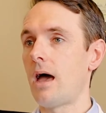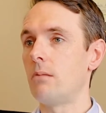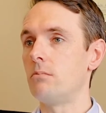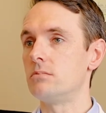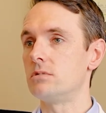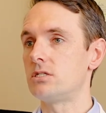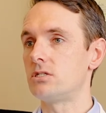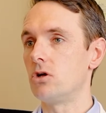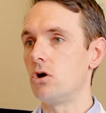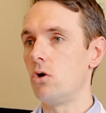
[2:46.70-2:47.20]

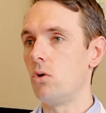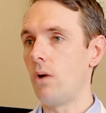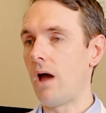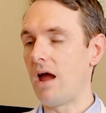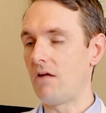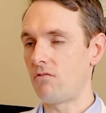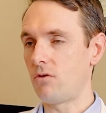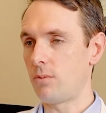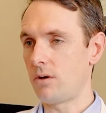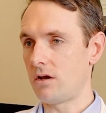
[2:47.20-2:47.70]
So
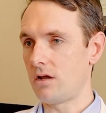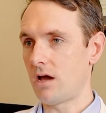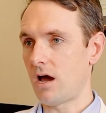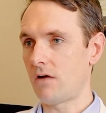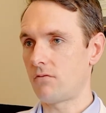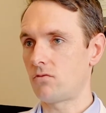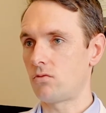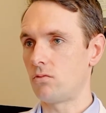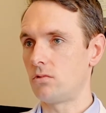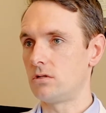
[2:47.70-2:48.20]
everybody
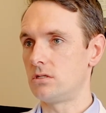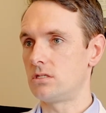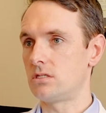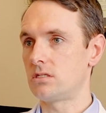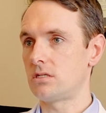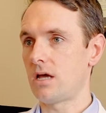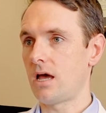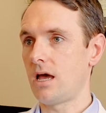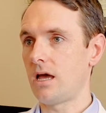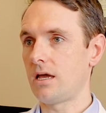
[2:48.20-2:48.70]

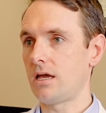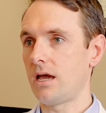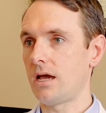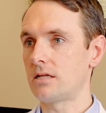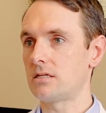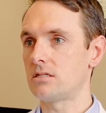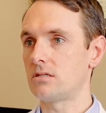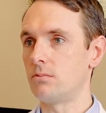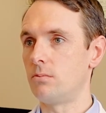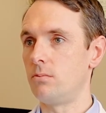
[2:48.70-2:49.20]
afterwards
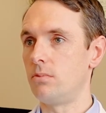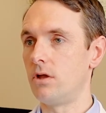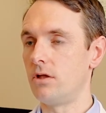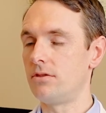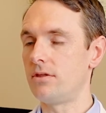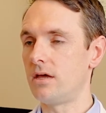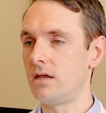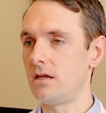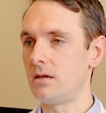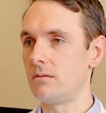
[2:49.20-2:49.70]
gets some
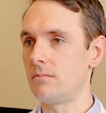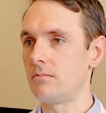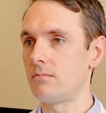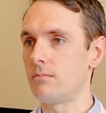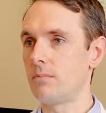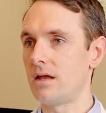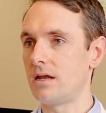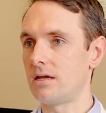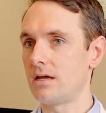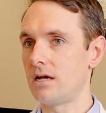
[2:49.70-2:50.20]
blood thinning
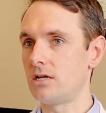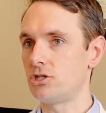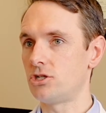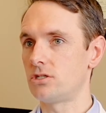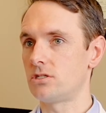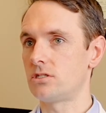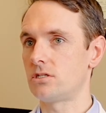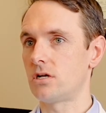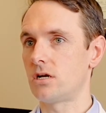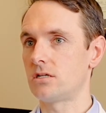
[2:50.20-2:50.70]

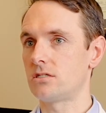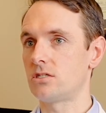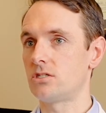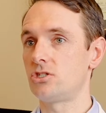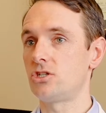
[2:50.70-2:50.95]
medication shots,